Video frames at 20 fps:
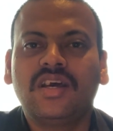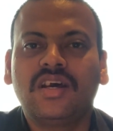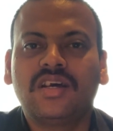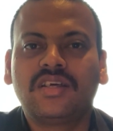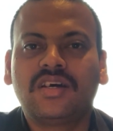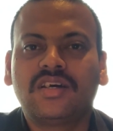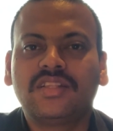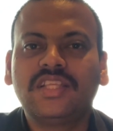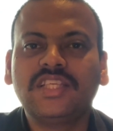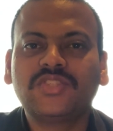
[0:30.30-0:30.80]

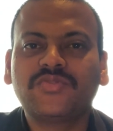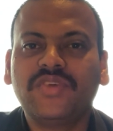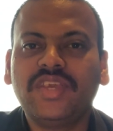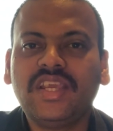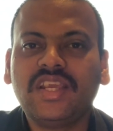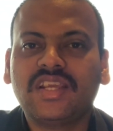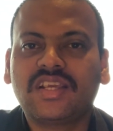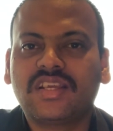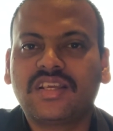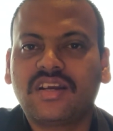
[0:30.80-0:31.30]
This
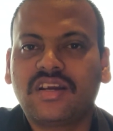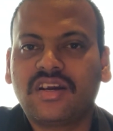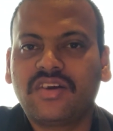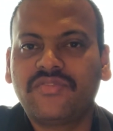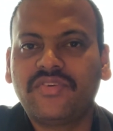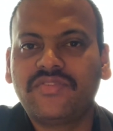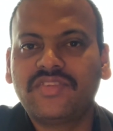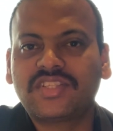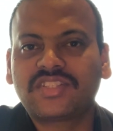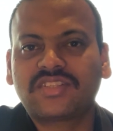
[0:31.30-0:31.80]
week,
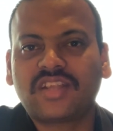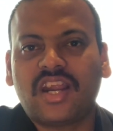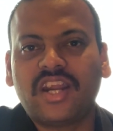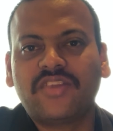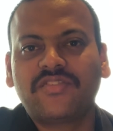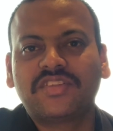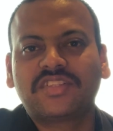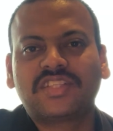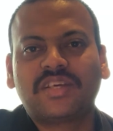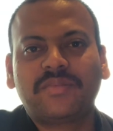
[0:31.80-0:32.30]
we will
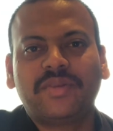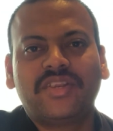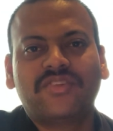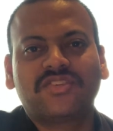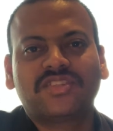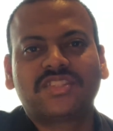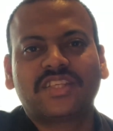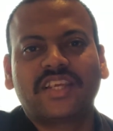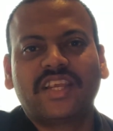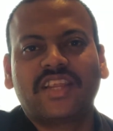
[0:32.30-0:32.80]
start with some
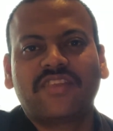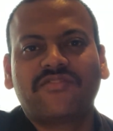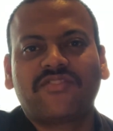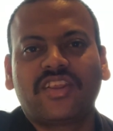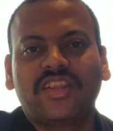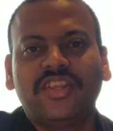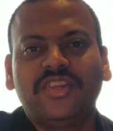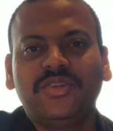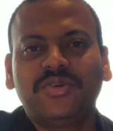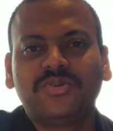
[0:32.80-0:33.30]
interesting and
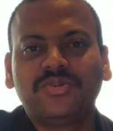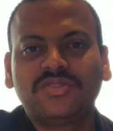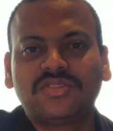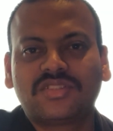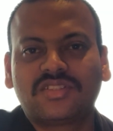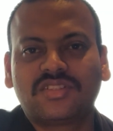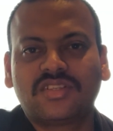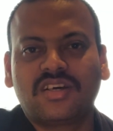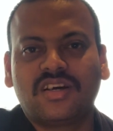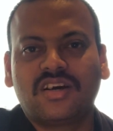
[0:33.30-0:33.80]
funny
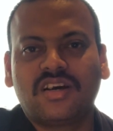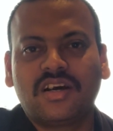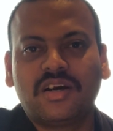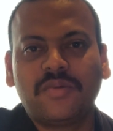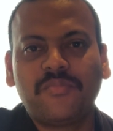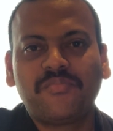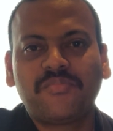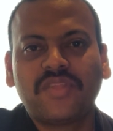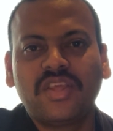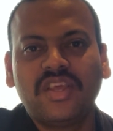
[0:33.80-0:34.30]
news.
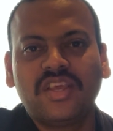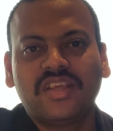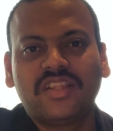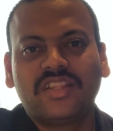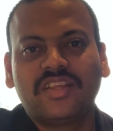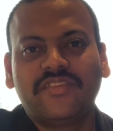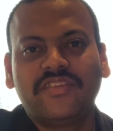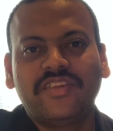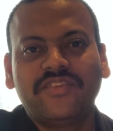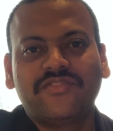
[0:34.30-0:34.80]
The
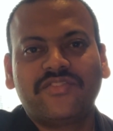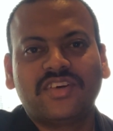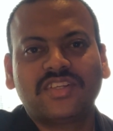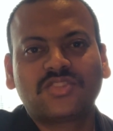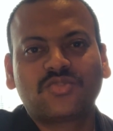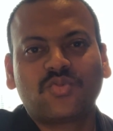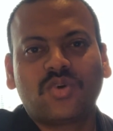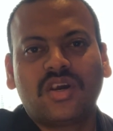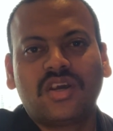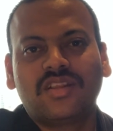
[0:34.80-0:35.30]
very
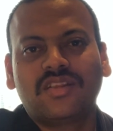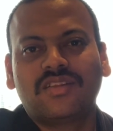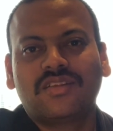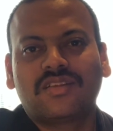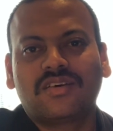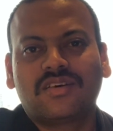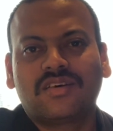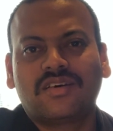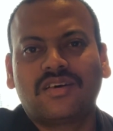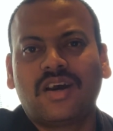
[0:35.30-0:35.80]
first
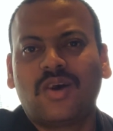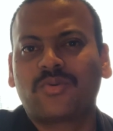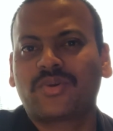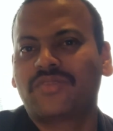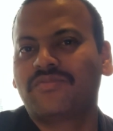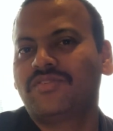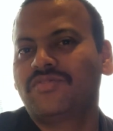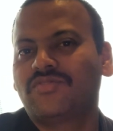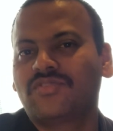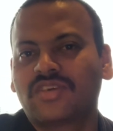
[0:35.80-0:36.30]
one, how
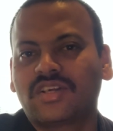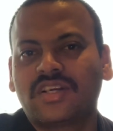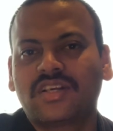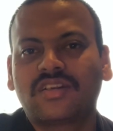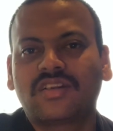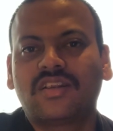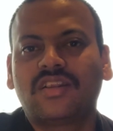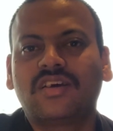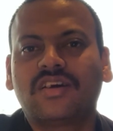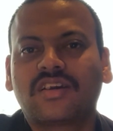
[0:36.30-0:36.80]
can we
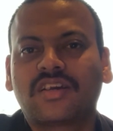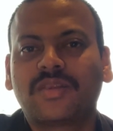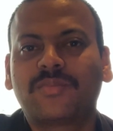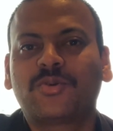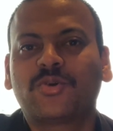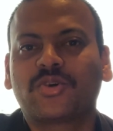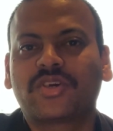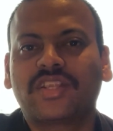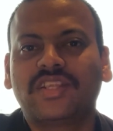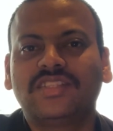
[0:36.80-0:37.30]
forget
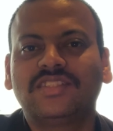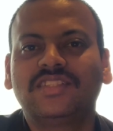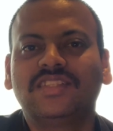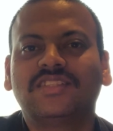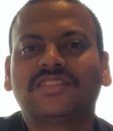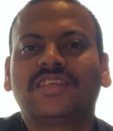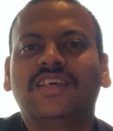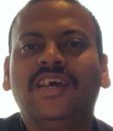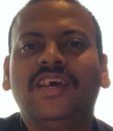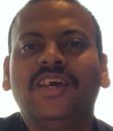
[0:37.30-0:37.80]

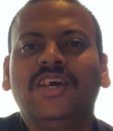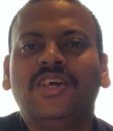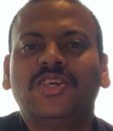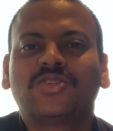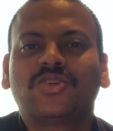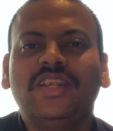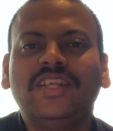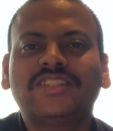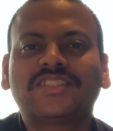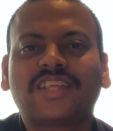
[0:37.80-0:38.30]
cryptocurrencies?
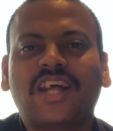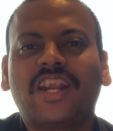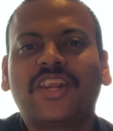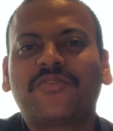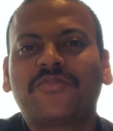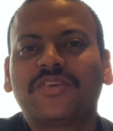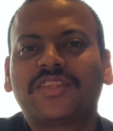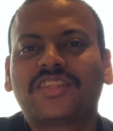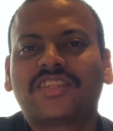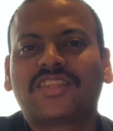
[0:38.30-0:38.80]
So let's
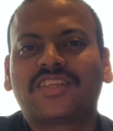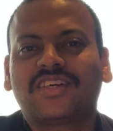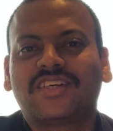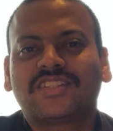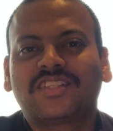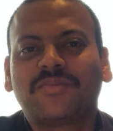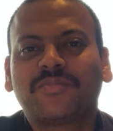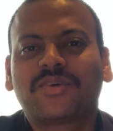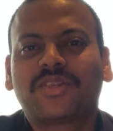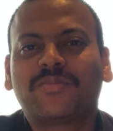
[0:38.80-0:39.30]
start with
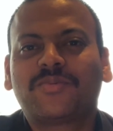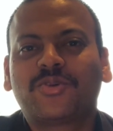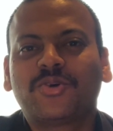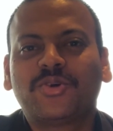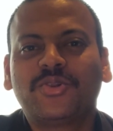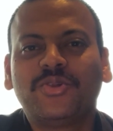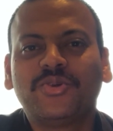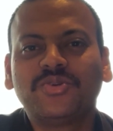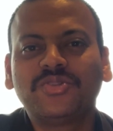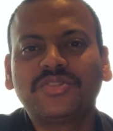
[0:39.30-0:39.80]
some
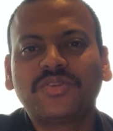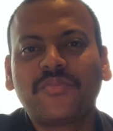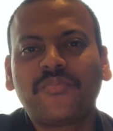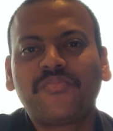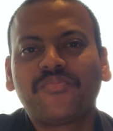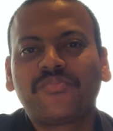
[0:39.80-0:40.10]
crypto news.